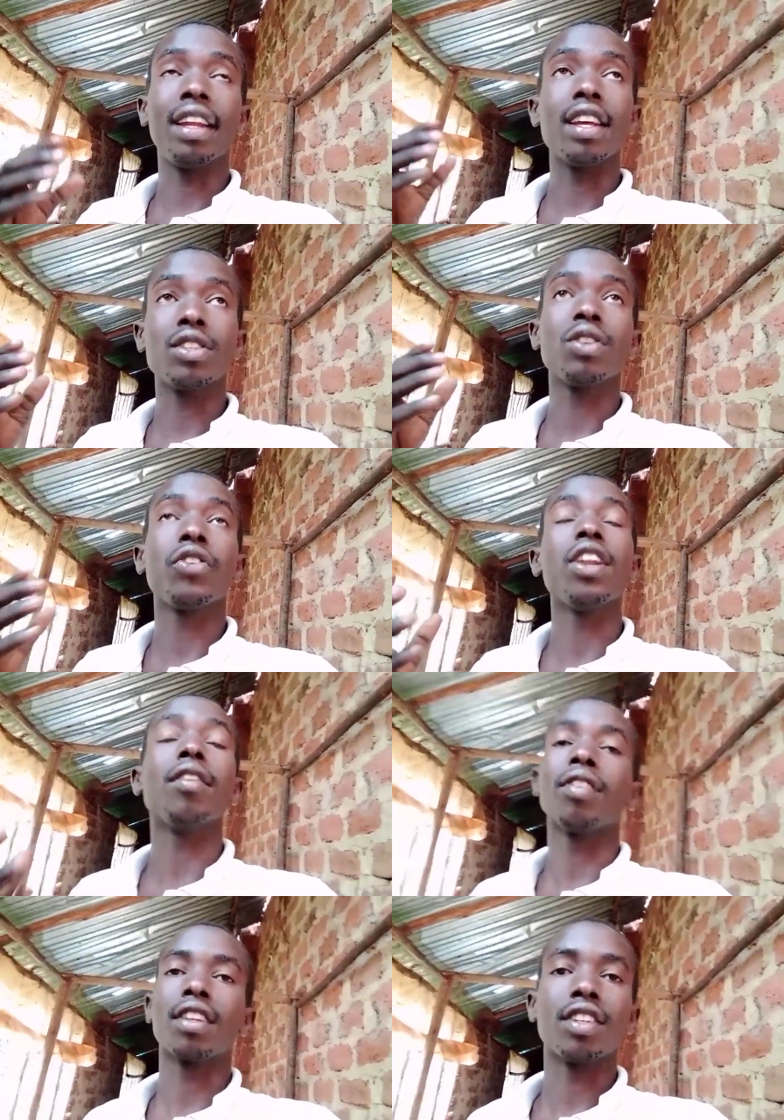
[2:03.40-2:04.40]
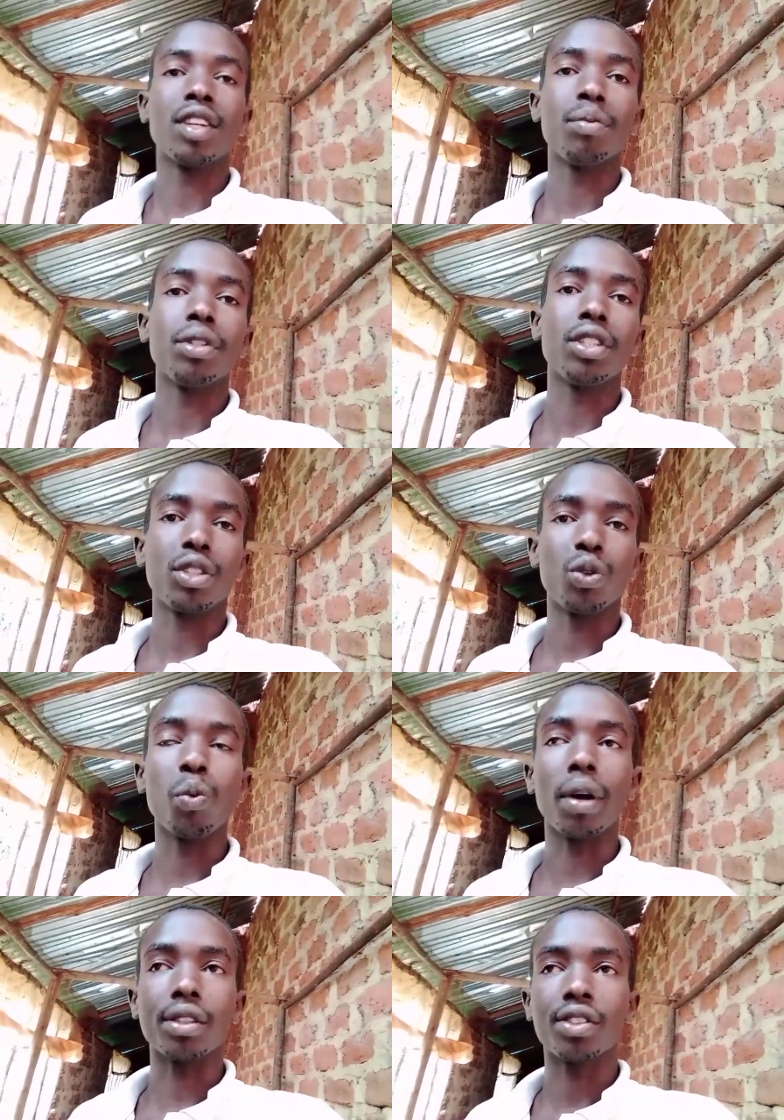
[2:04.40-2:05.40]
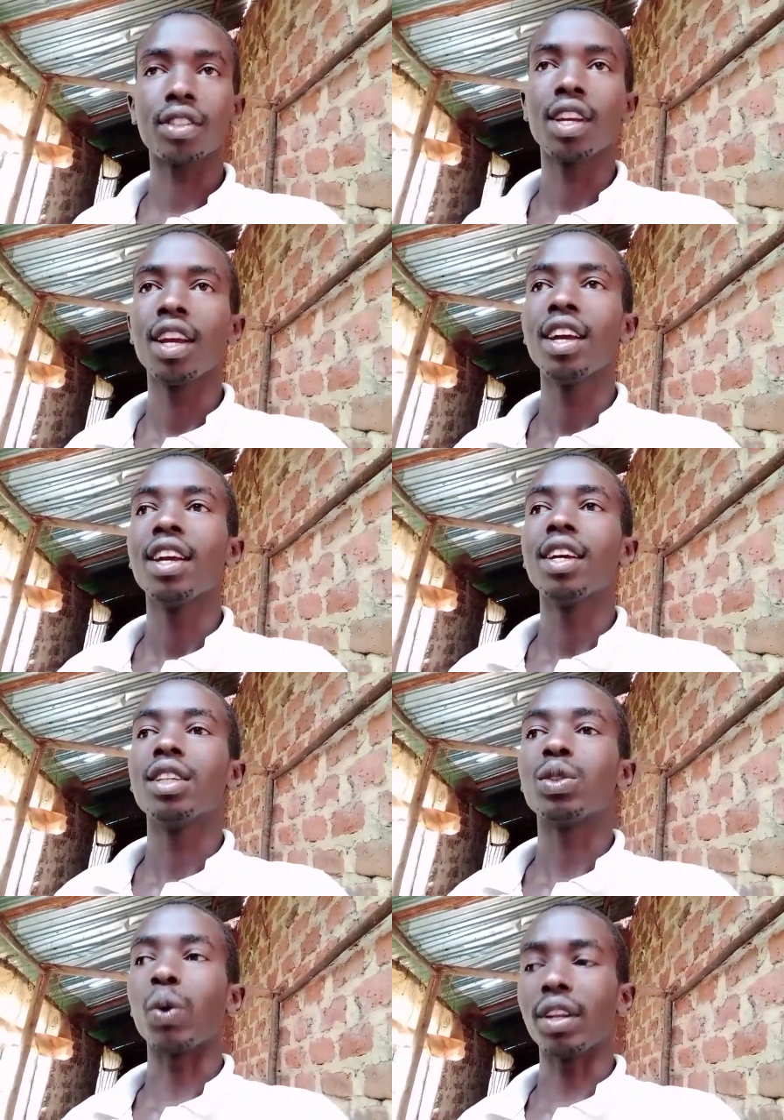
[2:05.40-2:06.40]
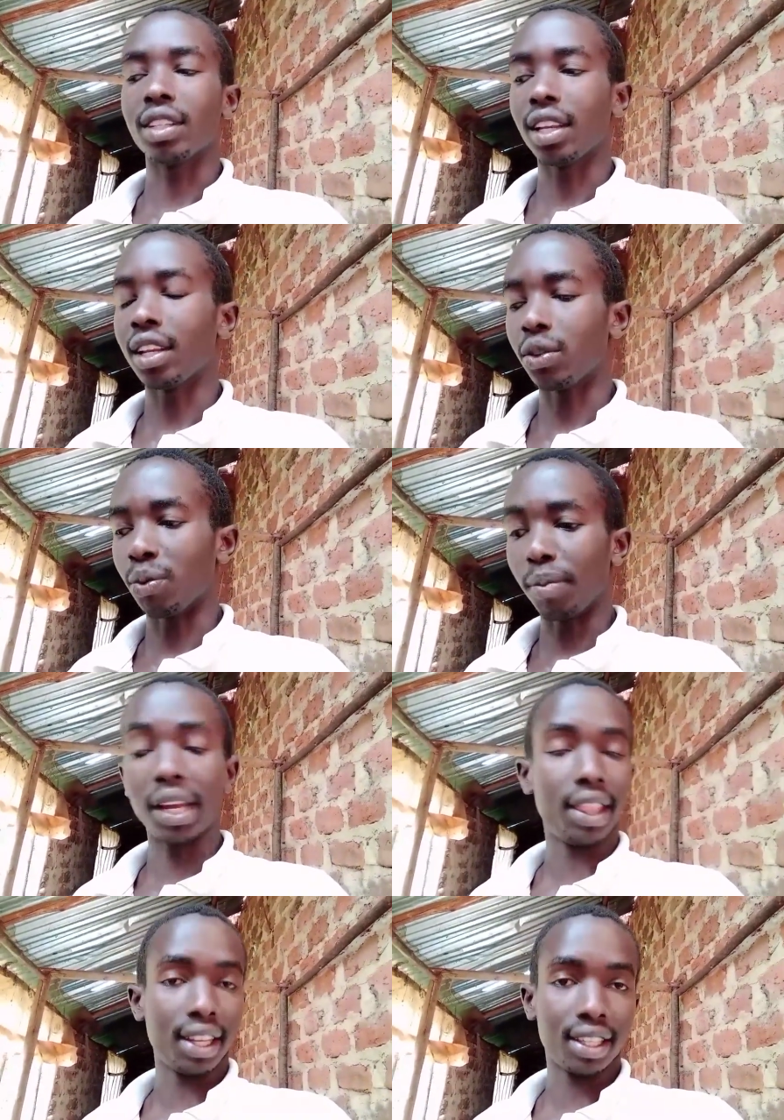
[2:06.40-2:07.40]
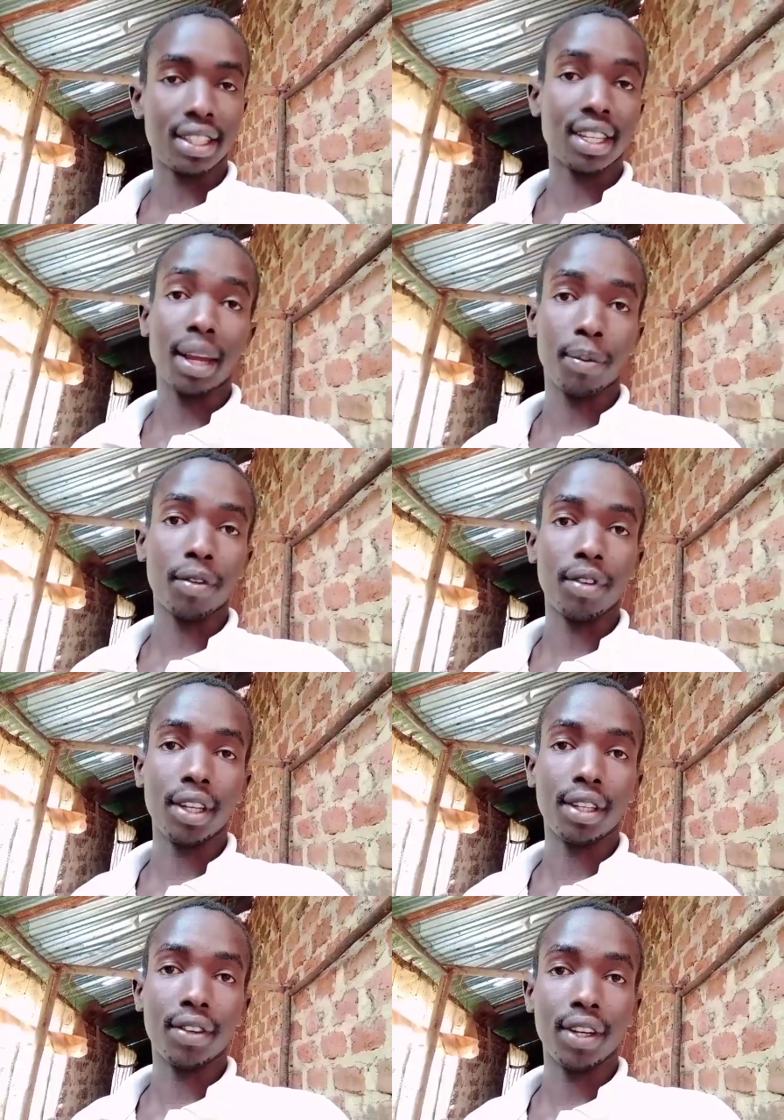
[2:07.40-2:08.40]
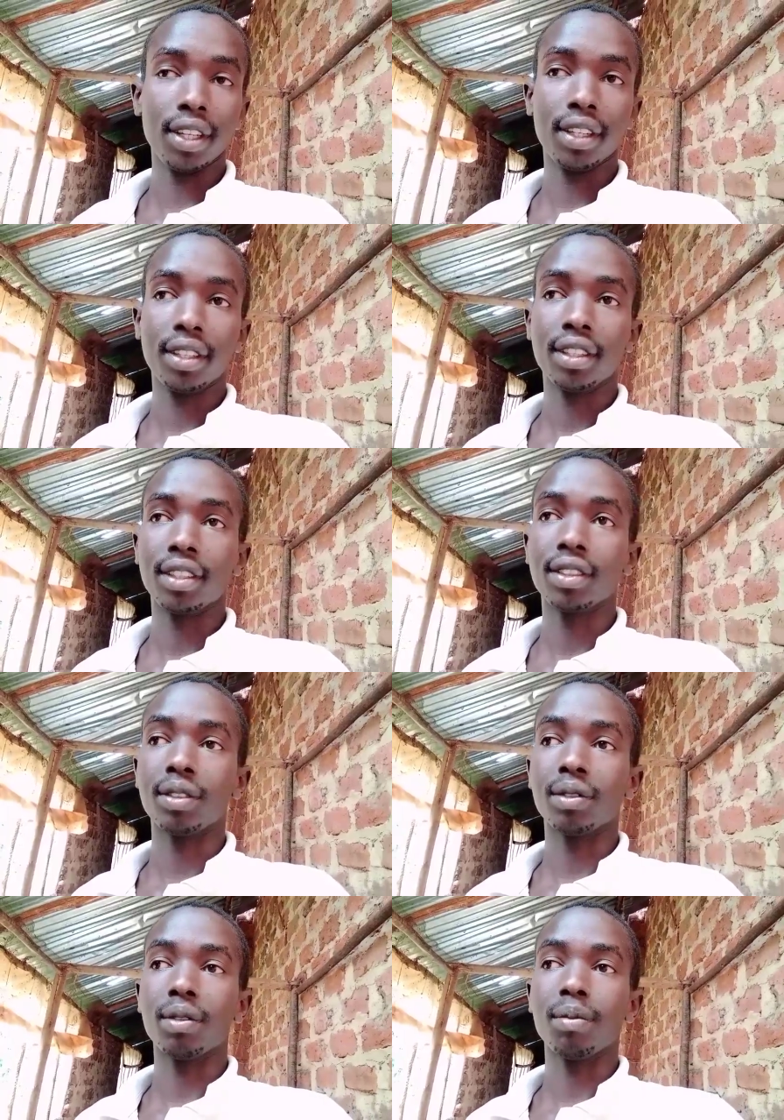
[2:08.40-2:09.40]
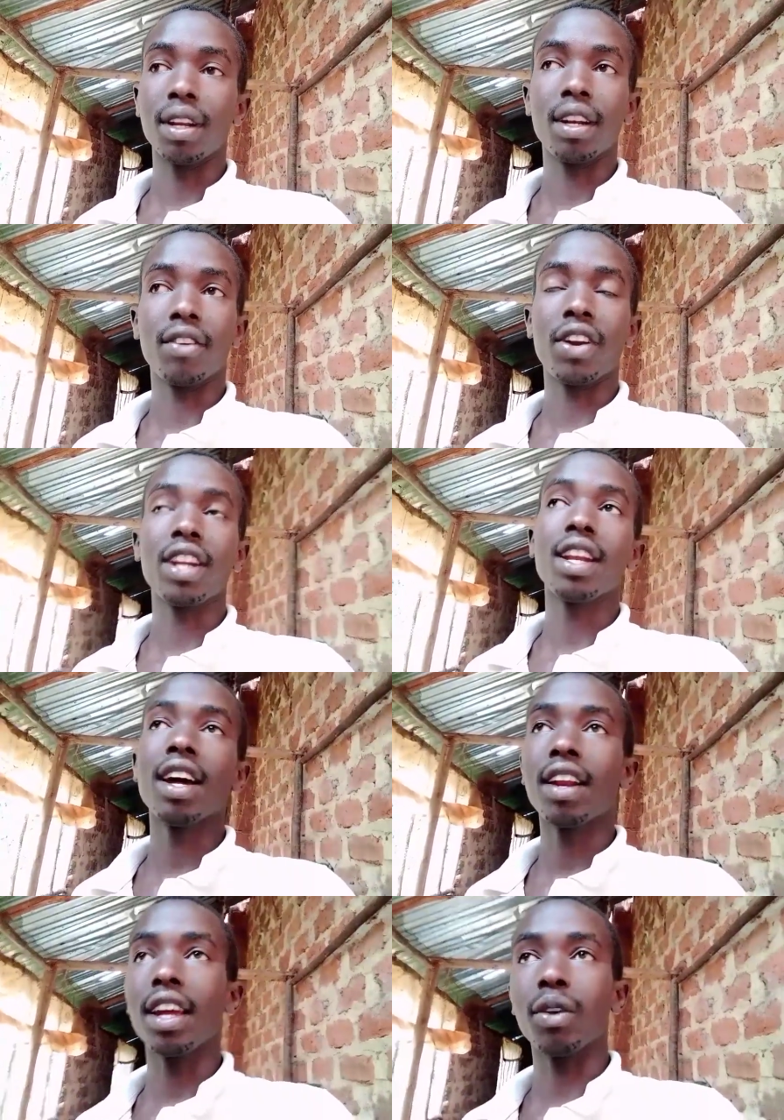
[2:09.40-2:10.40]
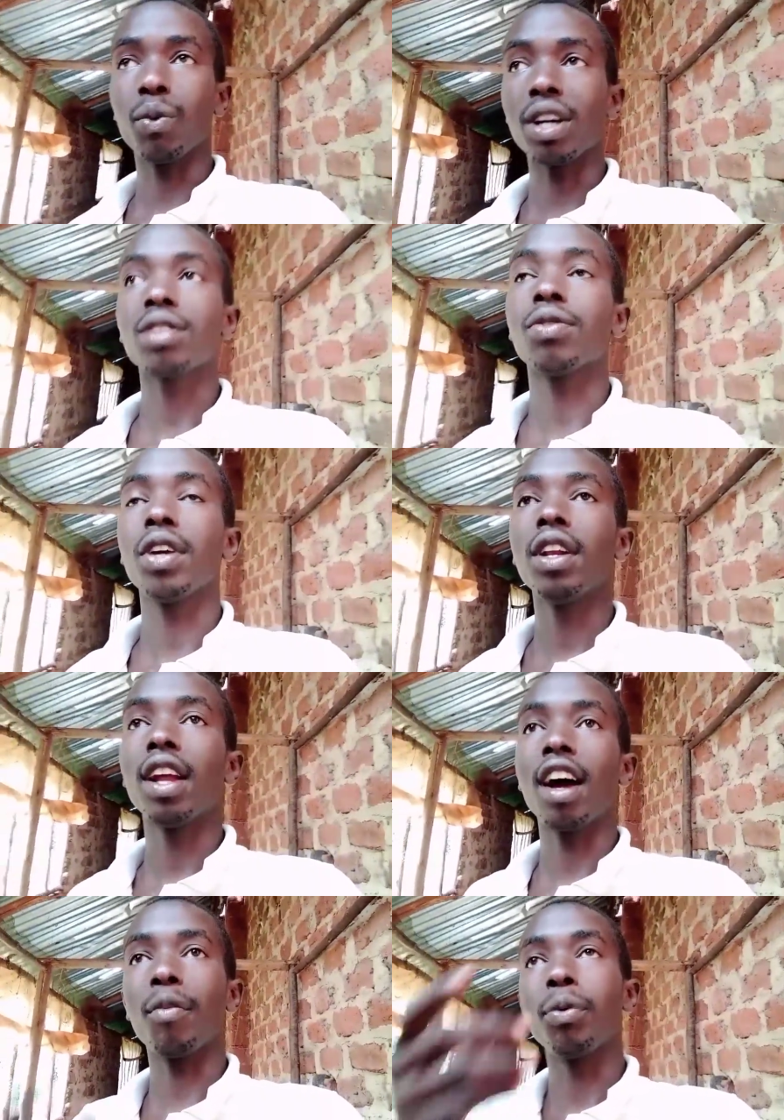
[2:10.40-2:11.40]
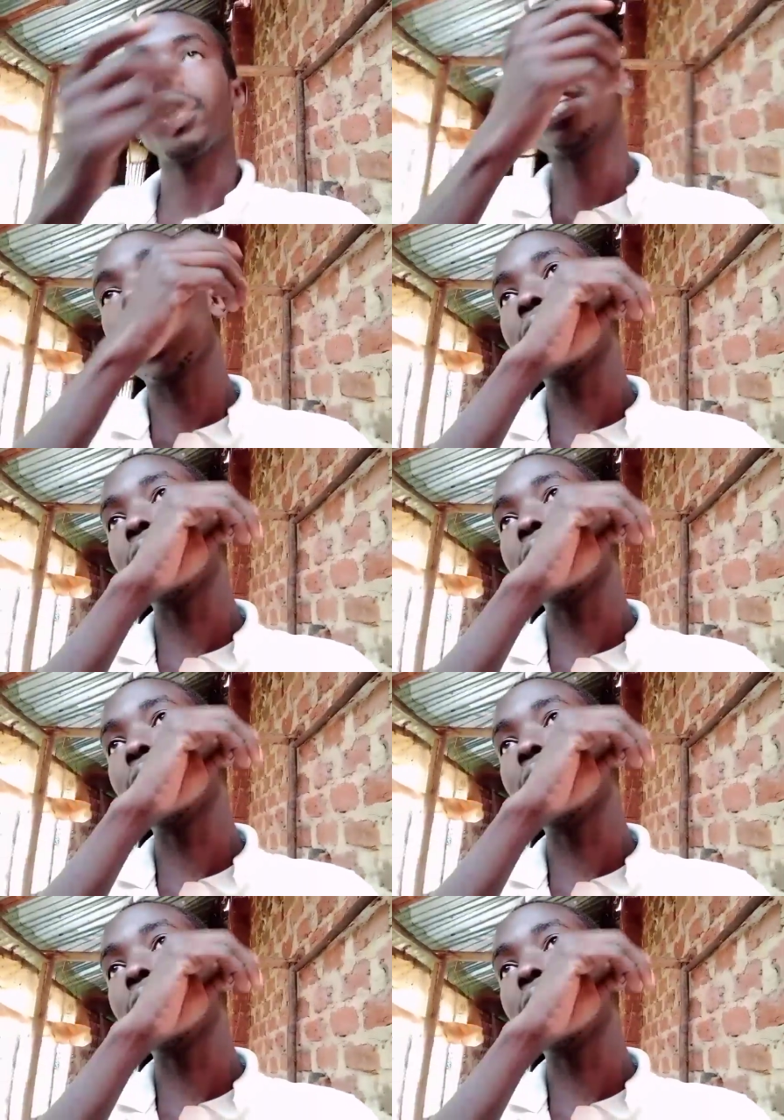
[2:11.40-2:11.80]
it does not really affect the temperature too much. So I decided to buy that type of net, right? But right now, it works well. I'll put it